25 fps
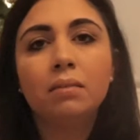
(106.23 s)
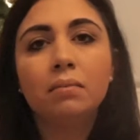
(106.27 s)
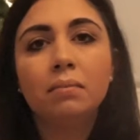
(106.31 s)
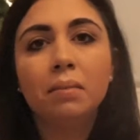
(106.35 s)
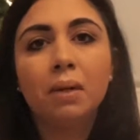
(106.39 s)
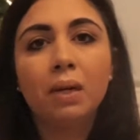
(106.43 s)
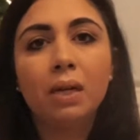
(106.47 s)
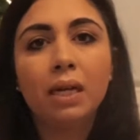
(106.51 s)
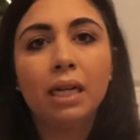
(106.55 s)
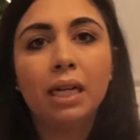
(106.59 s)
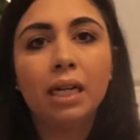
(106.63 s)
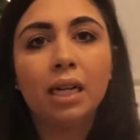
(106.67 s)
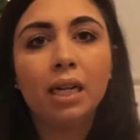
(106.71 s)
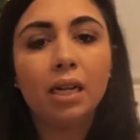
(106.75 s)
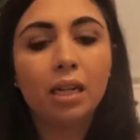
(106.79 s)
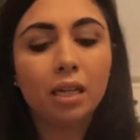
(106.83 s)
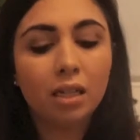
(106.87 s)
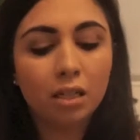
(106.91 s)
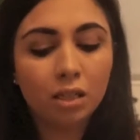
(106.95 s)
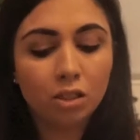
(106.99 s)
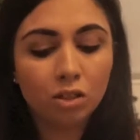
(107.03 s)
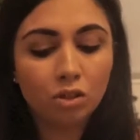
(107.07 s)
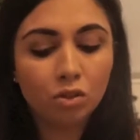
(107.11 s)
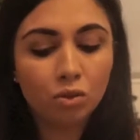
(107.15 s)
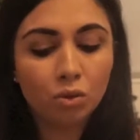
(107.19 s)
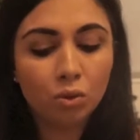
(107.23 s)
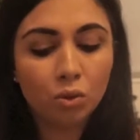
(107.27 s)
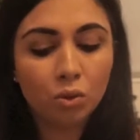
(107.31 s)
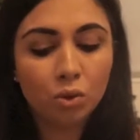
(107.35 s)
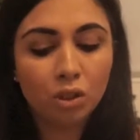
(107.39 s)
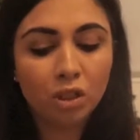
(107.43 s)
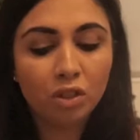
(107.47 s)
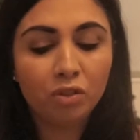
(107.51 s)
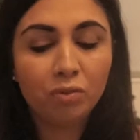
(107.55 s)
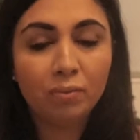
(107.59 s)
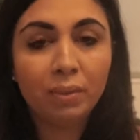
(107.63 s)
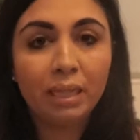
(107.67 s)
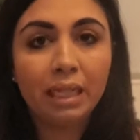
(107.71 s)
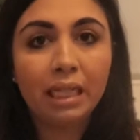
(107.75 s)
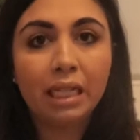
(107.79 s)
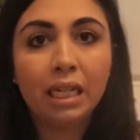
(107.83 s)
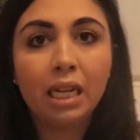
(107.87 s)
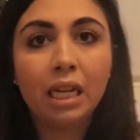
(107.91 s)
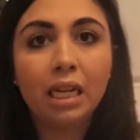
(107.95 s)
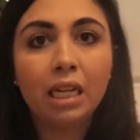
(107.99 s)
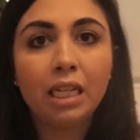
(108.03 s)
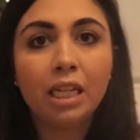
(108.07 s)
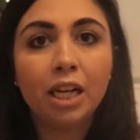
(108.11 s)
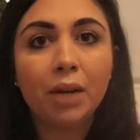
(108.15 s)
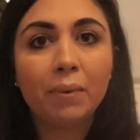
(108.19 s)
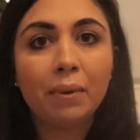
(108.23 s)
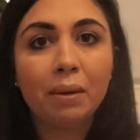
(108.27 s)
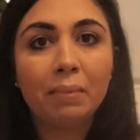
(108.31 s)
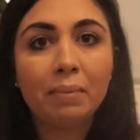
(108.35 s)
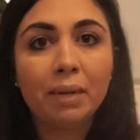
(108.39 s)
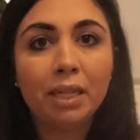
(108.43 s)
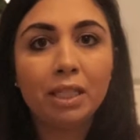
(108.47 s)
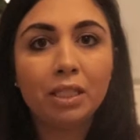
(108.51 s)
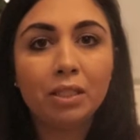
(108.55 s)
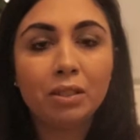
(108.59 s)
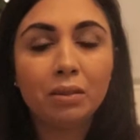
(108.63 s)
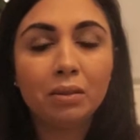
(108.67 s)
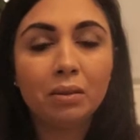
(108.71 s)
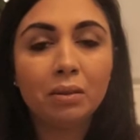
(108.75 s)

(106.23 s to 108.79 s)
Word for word: My uh, drawers have been, you know, my bed